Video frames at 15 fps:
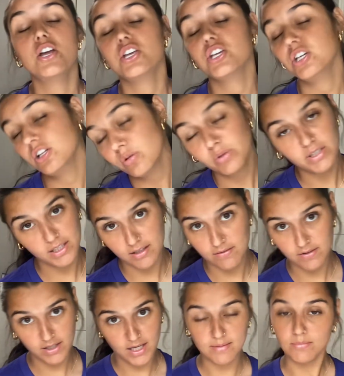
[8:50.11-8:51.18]
You don't want to give a
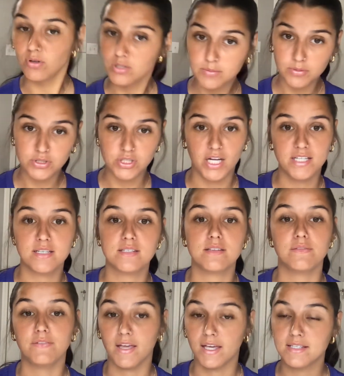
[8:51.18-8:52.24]
kid multiple chances to
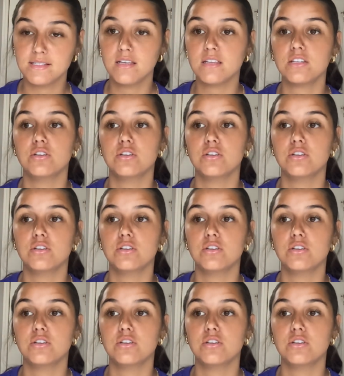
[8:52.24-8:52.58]
fix it.